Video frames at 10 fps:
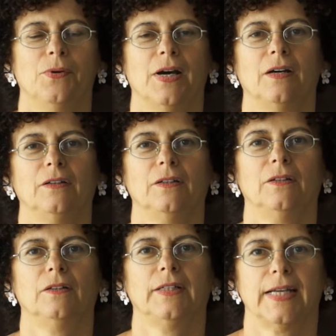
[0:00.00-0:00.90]

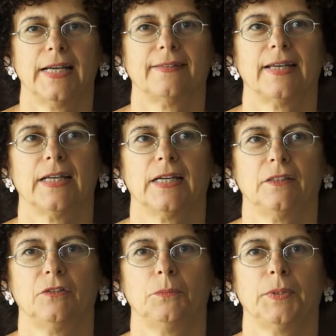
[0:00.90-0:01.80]
Well, yes, I
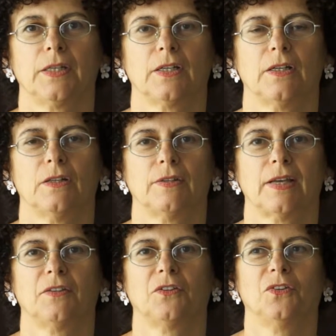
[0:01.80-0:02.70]
had to because I
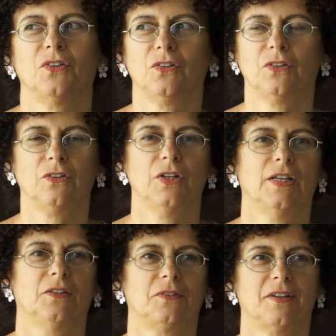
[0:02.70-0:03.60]
thought
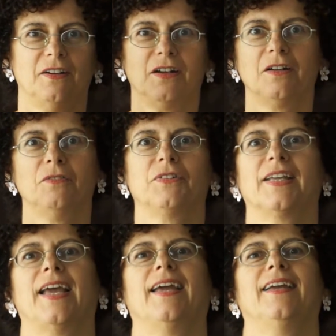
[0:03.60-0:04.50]
there was a lot of
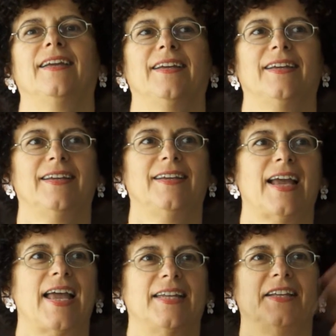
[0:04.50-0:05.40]
gay
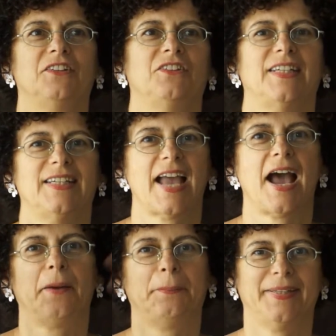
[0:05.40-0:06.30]
energy,
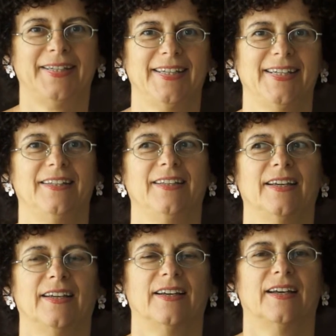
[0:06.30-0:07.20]
happy,
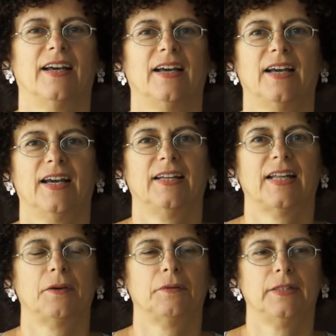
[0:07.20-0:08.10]
and
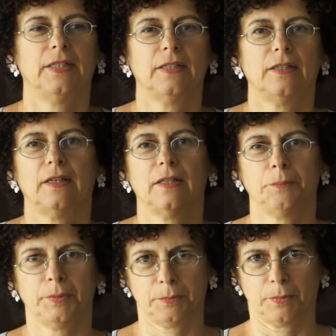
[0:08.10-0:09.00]
I needed a
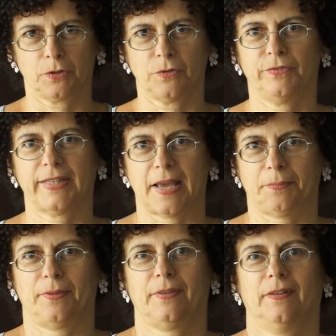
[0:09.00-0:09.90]
little bit more of
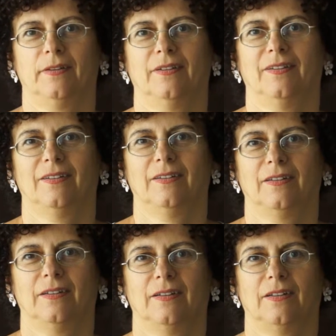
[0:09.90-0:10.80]
depth.
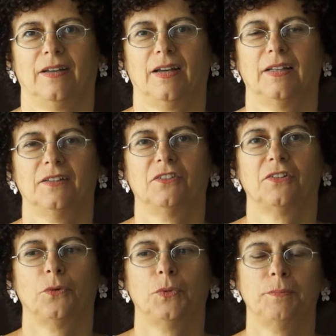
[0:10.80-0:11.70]
And
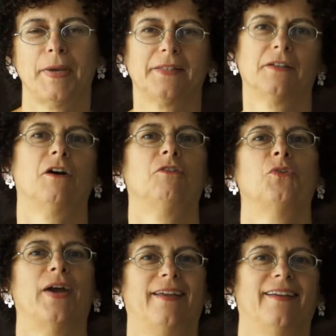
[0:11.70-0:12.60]
so we met
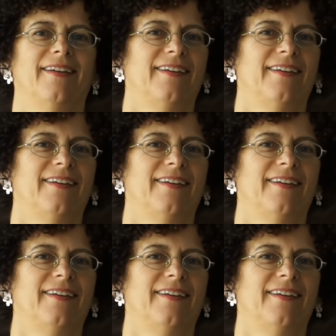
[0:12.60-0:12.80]
halfway.